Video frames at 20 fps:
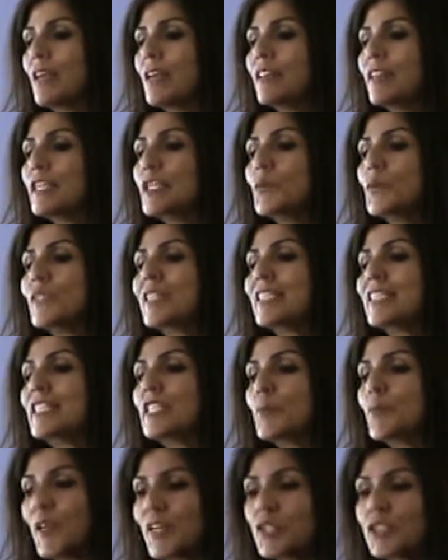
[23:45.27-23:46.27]
This was a
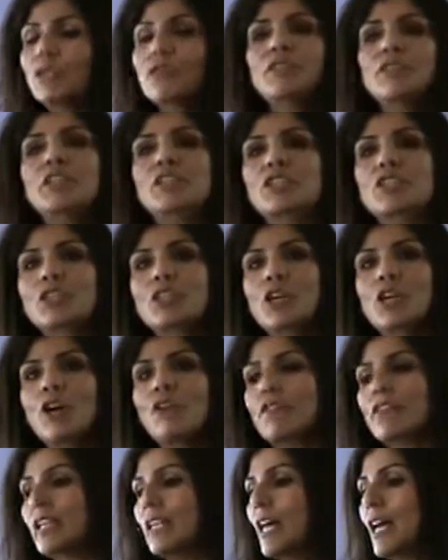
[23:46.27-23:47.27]
special feature
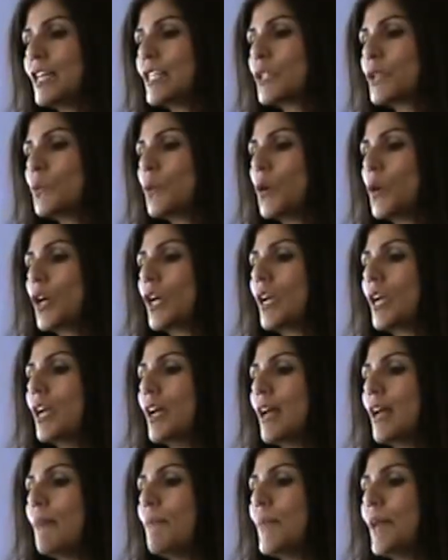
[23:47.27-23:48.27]
of the last war,
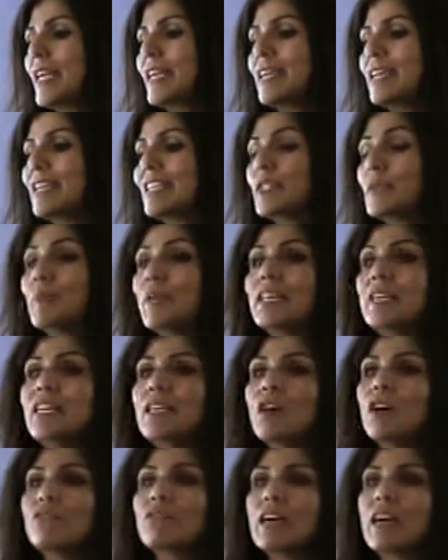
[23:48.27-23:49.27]
making as
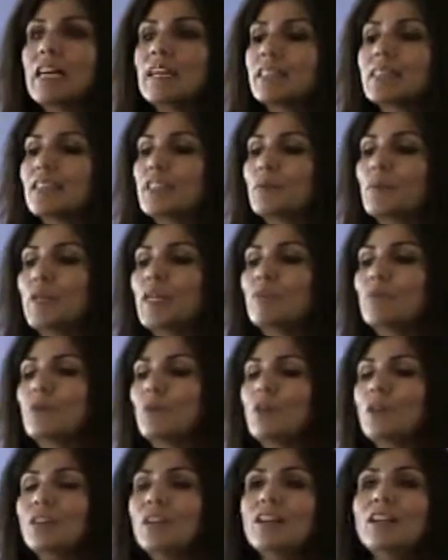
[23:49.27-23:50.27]
many of Gaza's
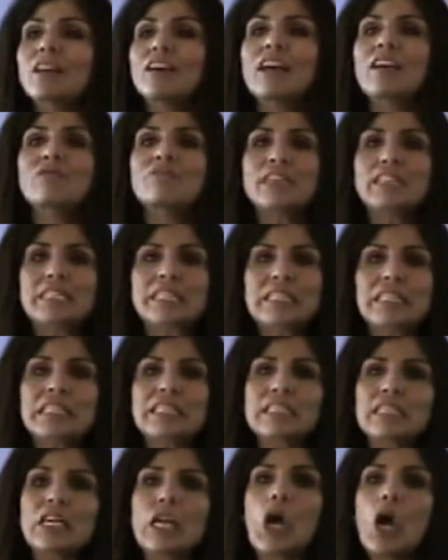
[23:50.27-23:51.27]
people and
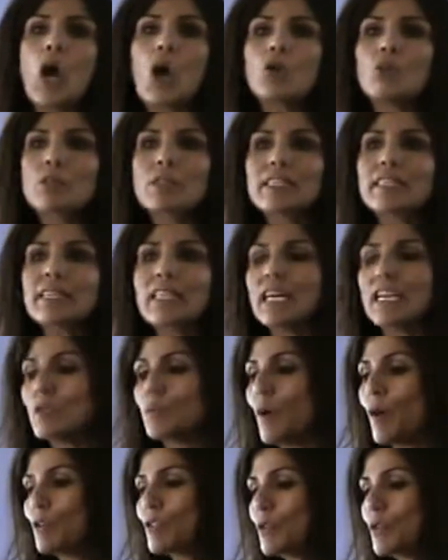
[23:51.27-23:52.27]
residents homeless as
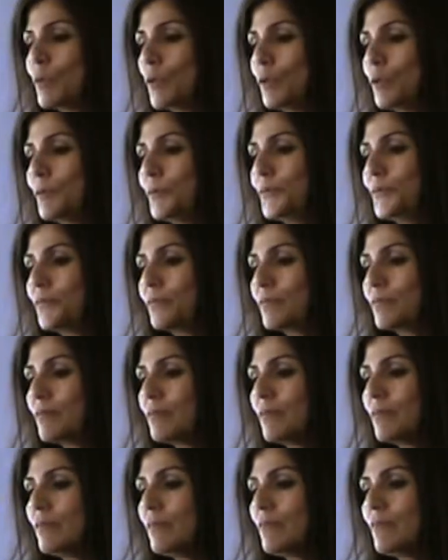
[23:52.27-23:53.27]
possible.
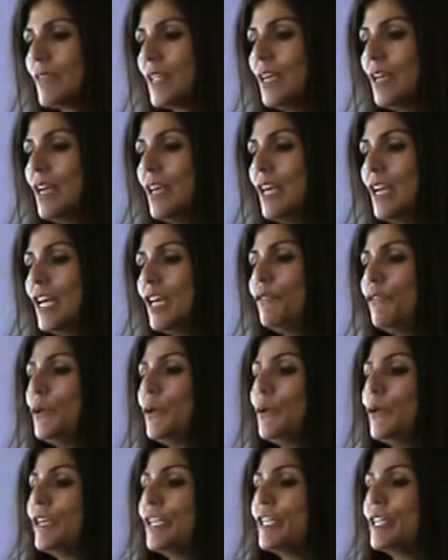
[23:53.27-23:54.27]
If you
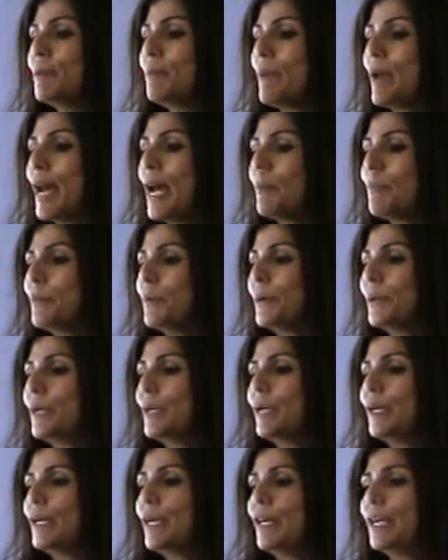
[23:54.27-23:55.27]
look at the map,
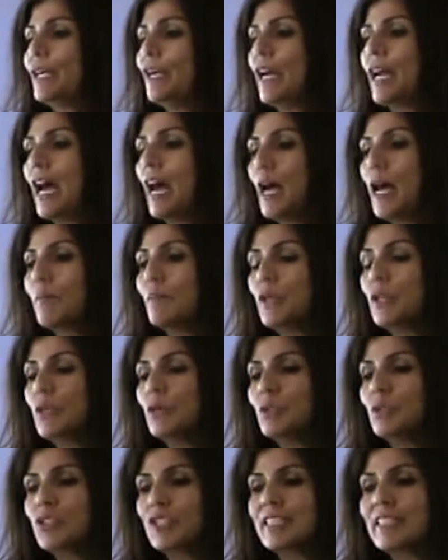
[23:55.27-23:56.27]
you
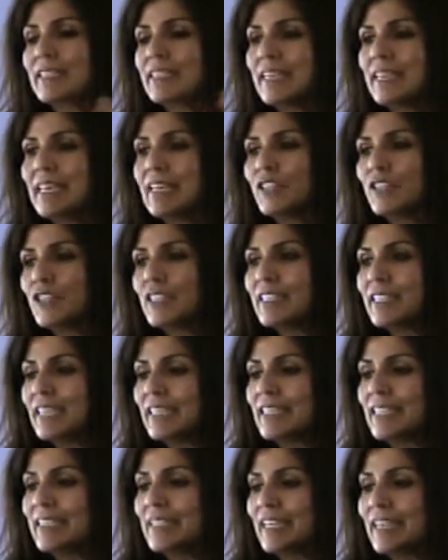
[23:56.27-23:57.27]
will just see just the
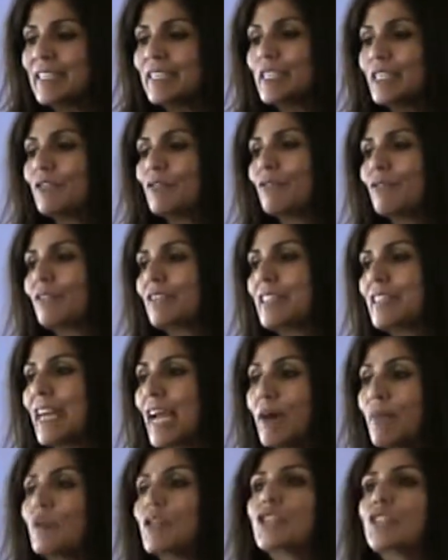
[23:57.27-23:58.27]
extensive
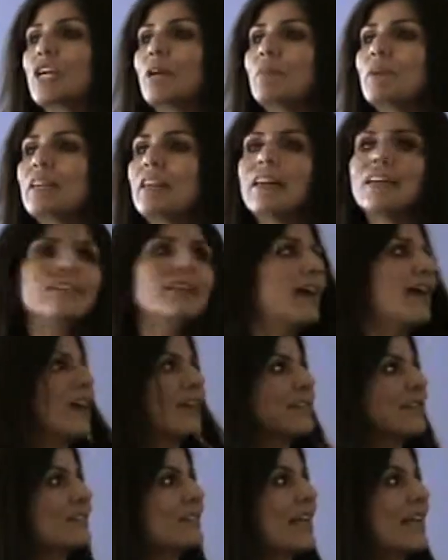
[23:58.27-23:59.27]
damage. I mean, I
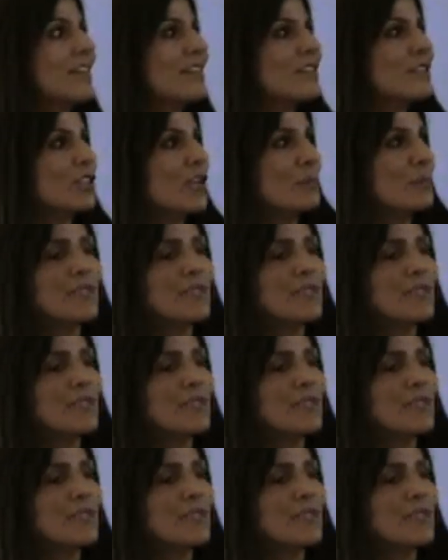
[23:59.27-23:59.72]
can't stop